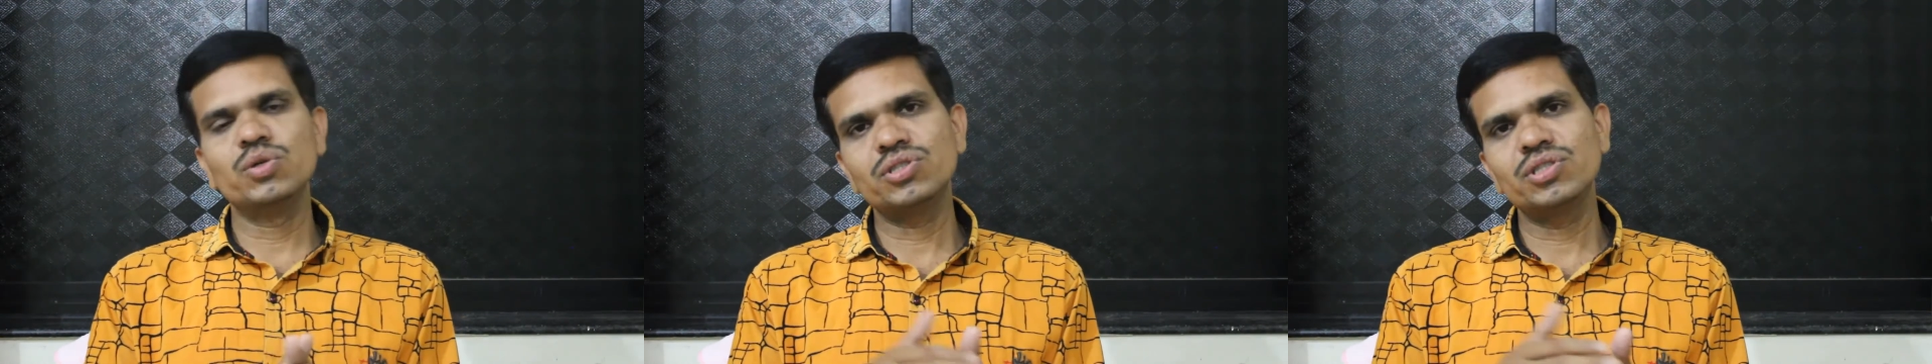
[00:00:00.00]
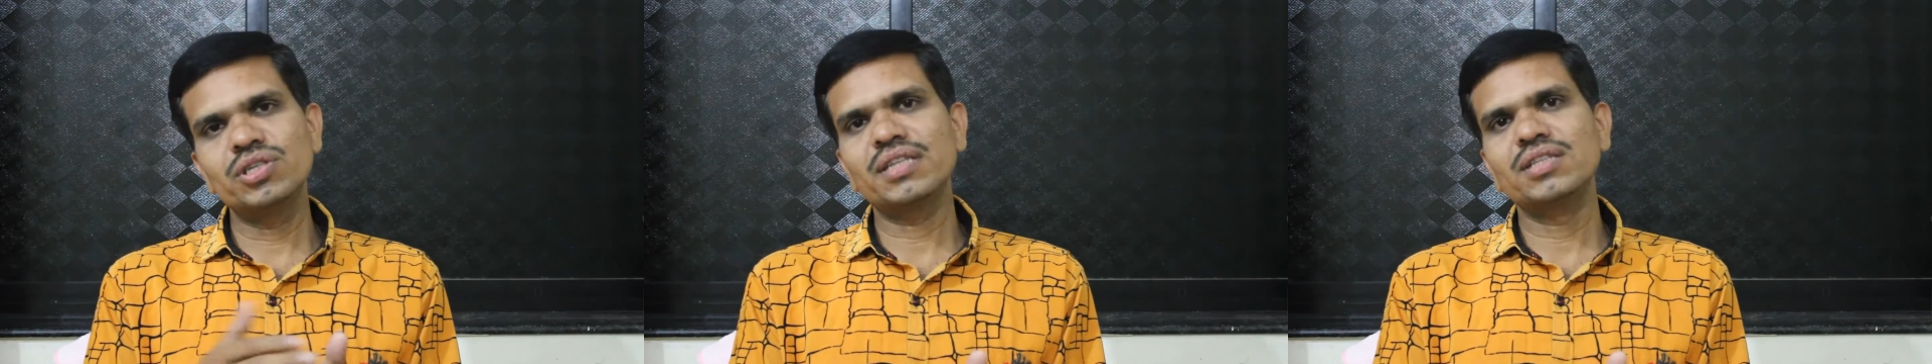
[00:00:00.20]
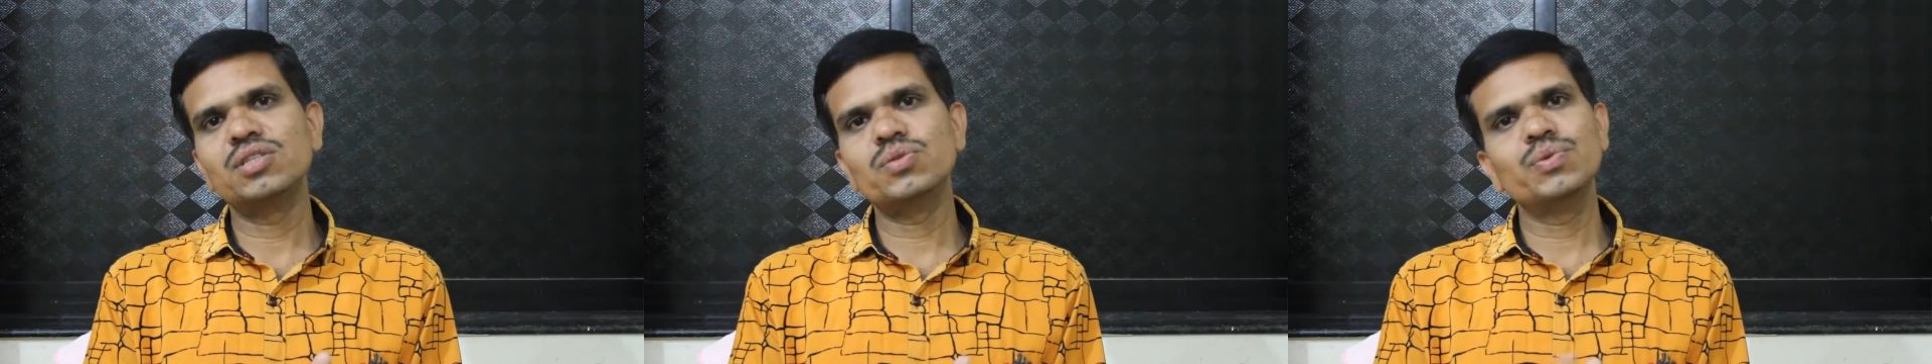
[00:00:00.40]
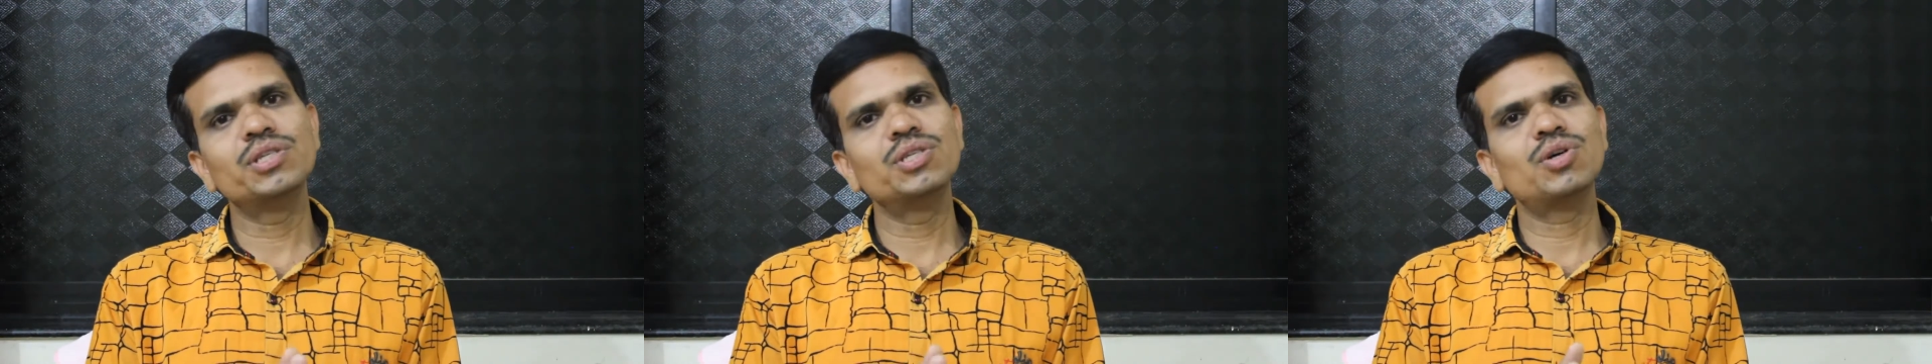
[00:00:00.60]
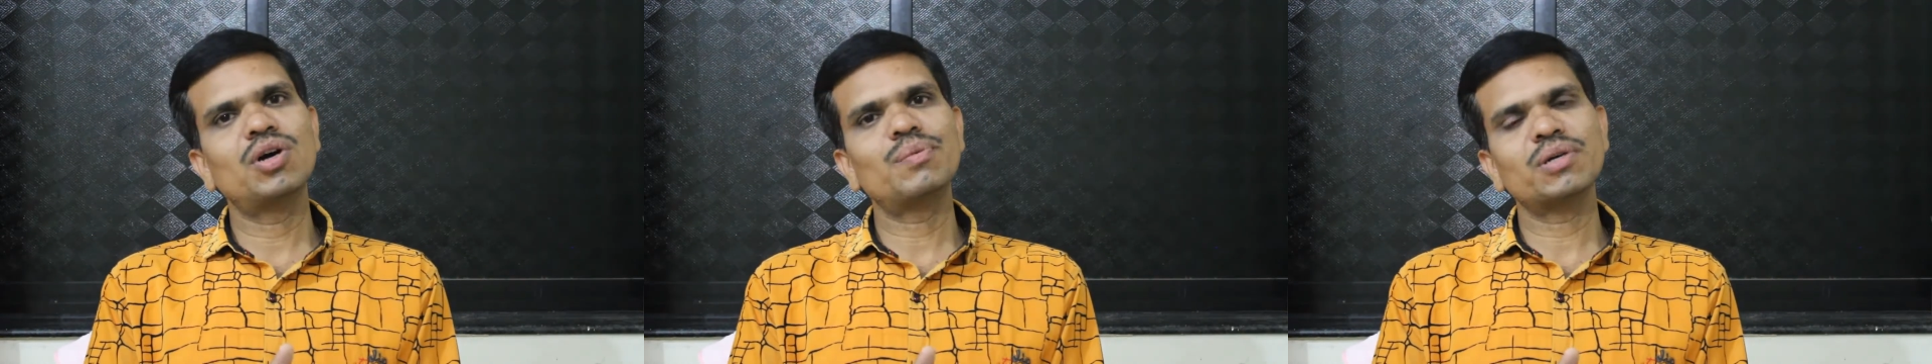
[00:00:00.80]
share this
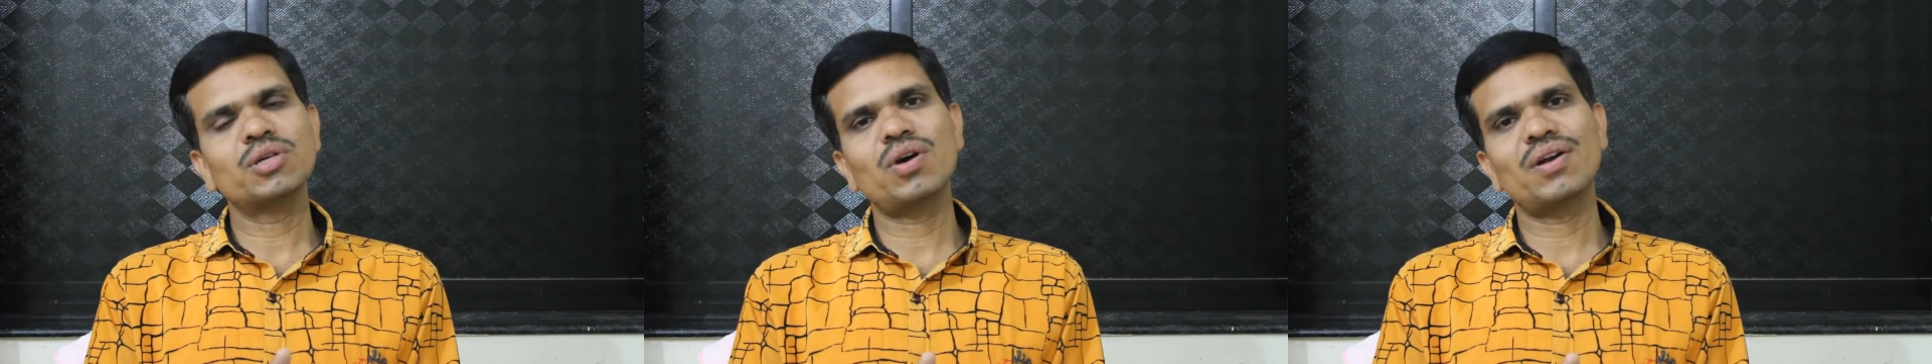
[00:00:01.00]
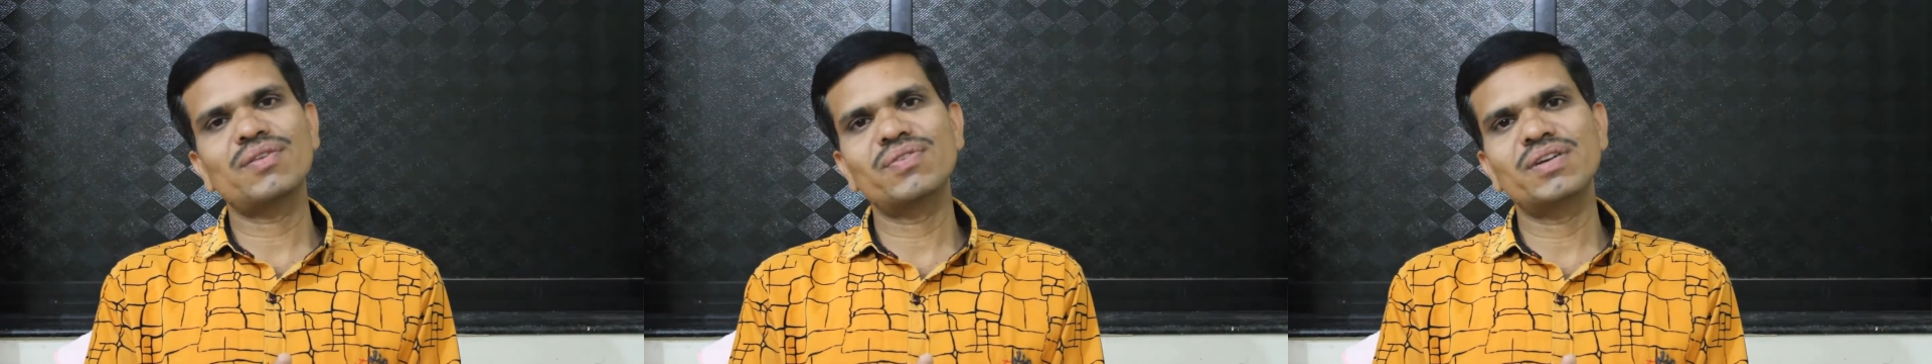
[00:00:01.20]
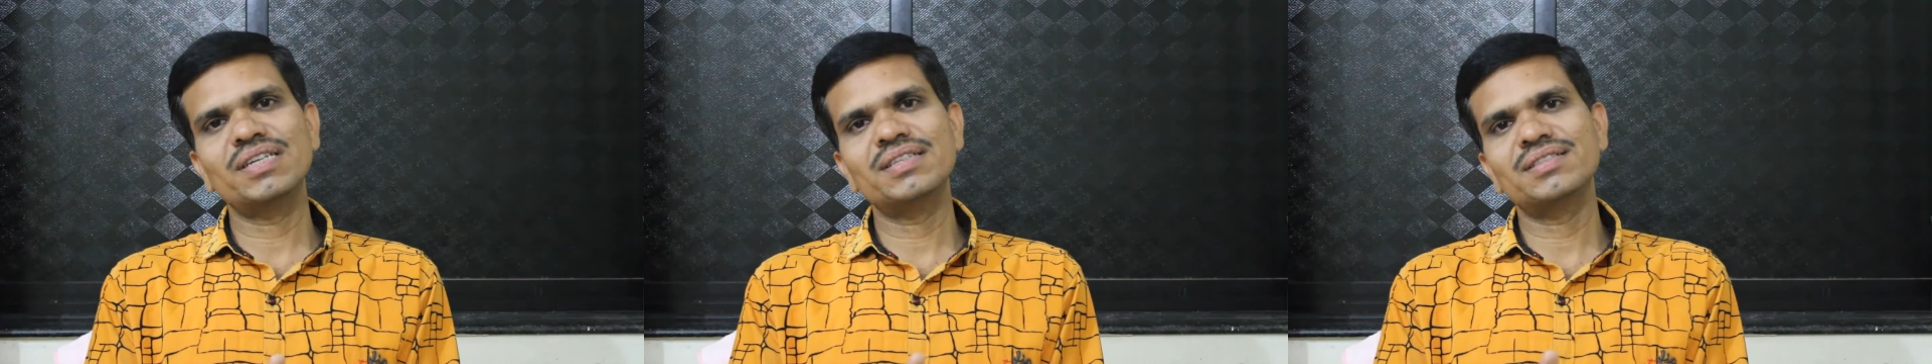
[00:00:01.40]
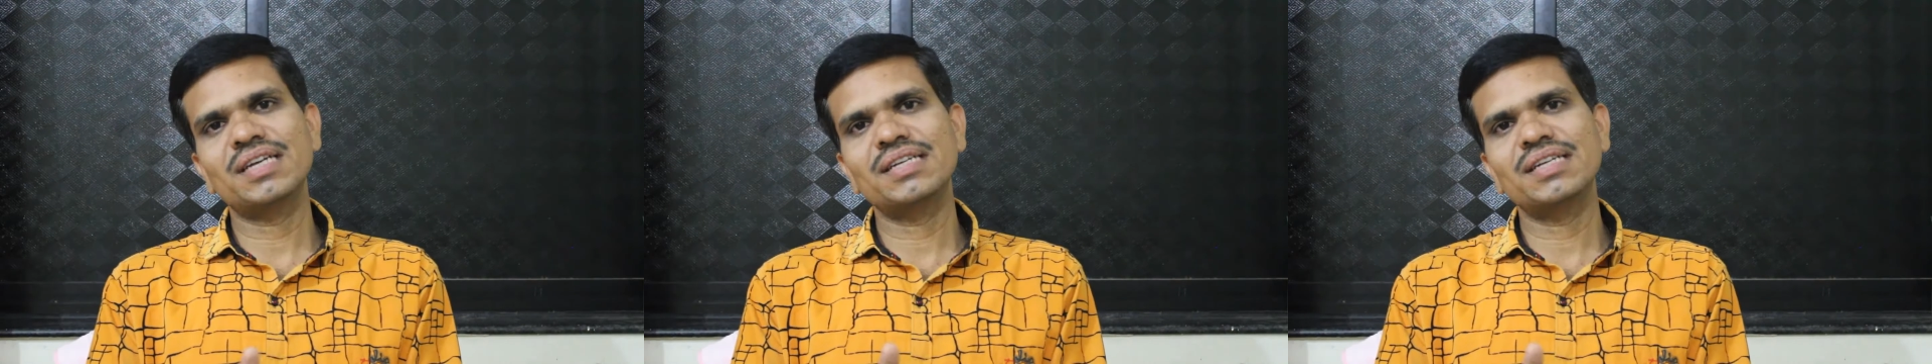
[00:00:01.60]
video among your friends,